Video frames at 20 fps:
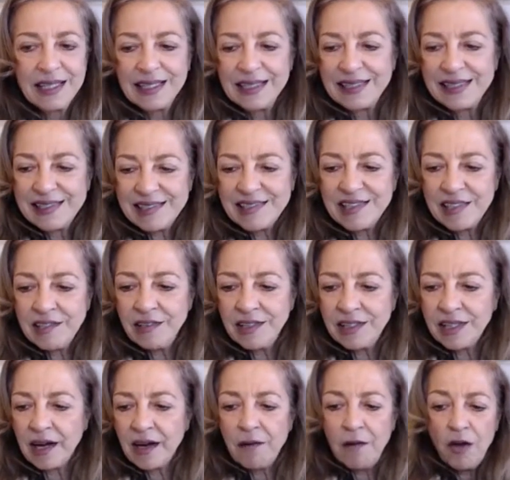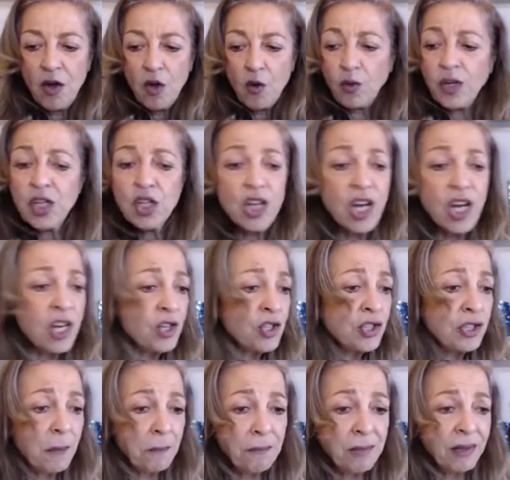is still there. We changed
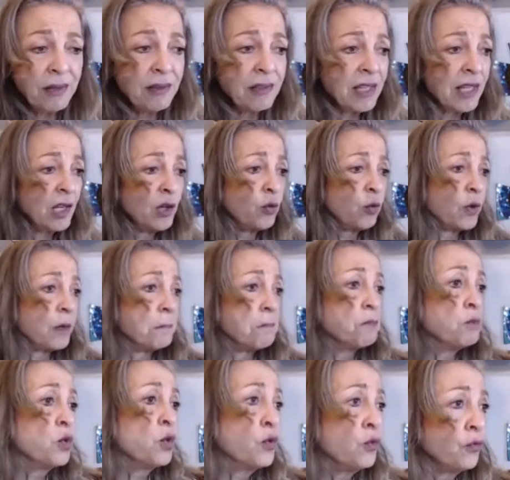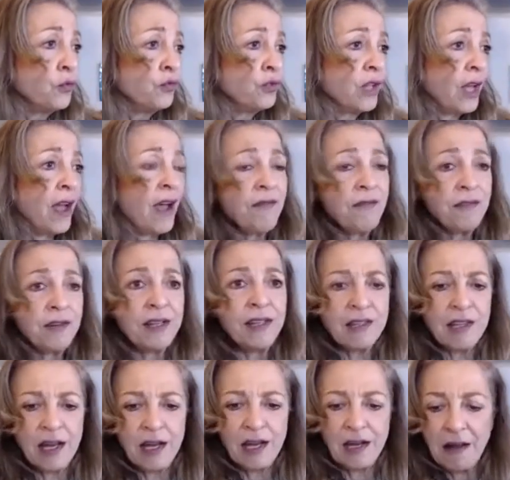the building, we moved
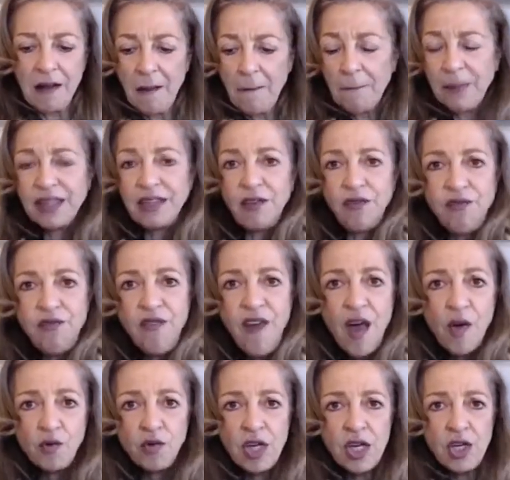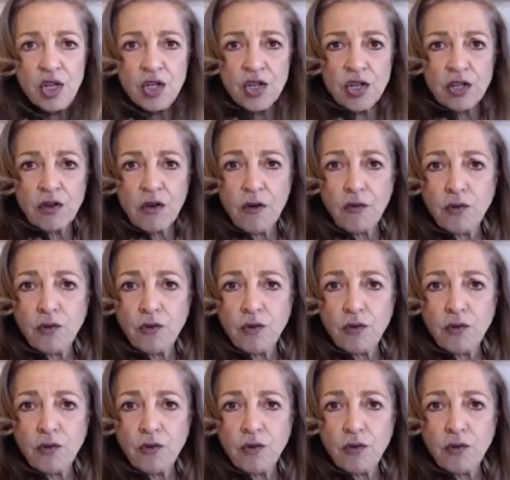everything, but the foundation of